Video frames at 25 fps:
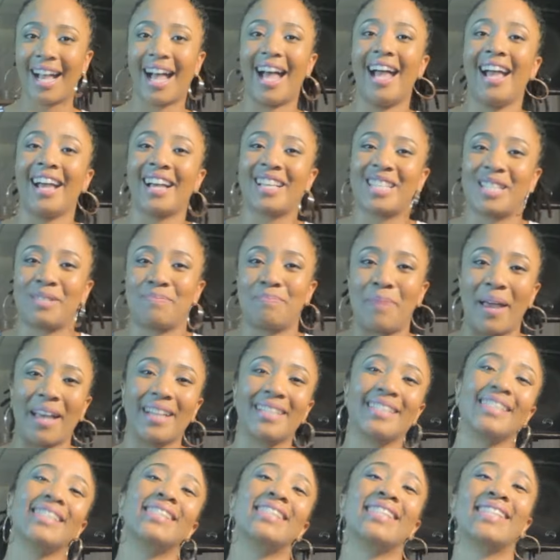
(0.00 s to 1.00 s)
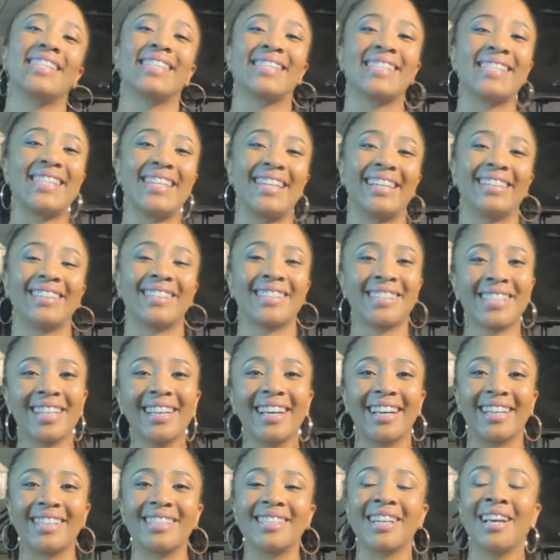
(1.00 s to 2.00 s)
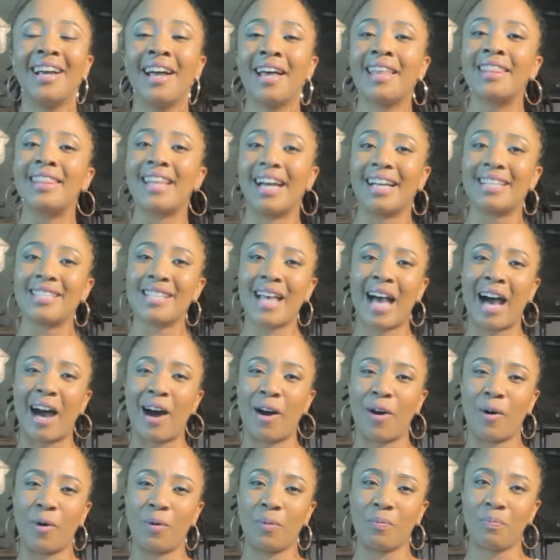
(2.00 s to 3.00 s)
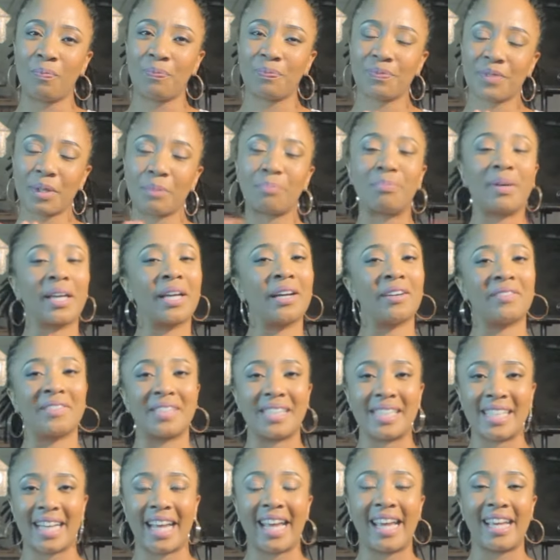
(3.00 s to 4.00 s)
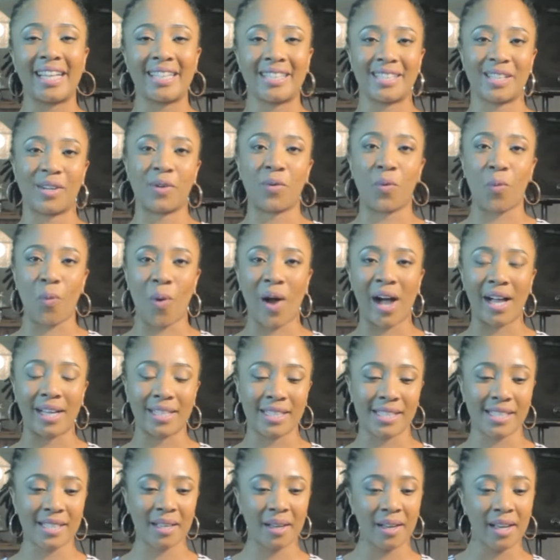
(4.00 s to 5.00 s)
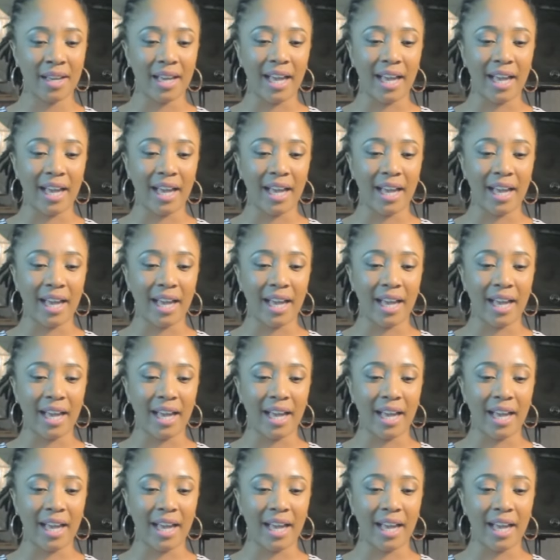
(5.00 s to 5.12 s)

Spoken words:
I expected to see in church. That's how big of a change it was.